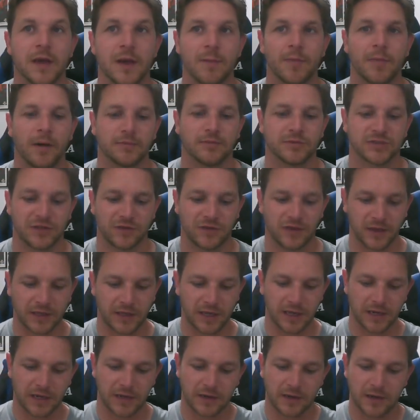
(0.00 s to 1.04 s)
But I'm just
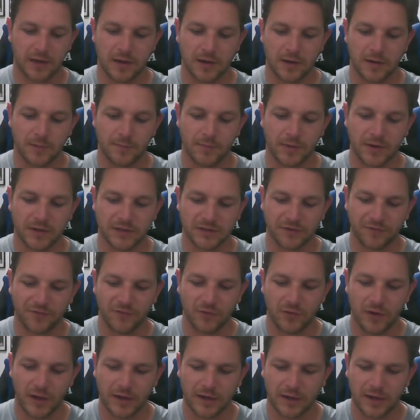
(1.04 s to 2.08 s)
thinking, because I feel
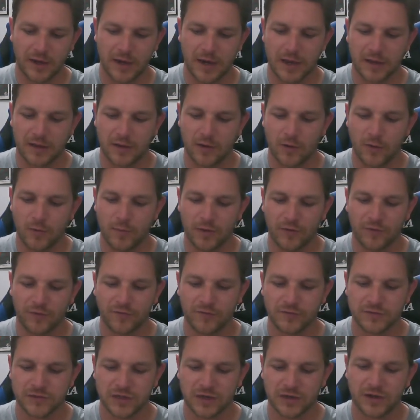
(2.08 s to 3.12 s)
like it almost
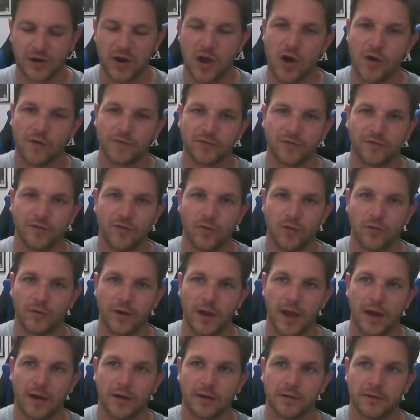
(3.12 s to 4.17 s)
feels like an afterthought
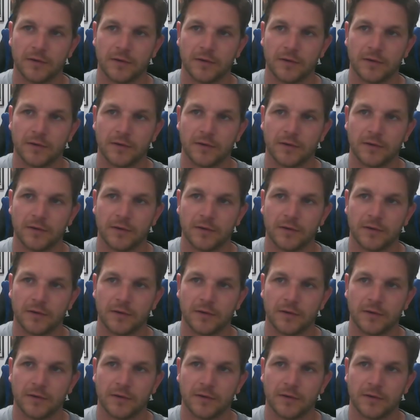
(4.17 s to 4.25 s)
now.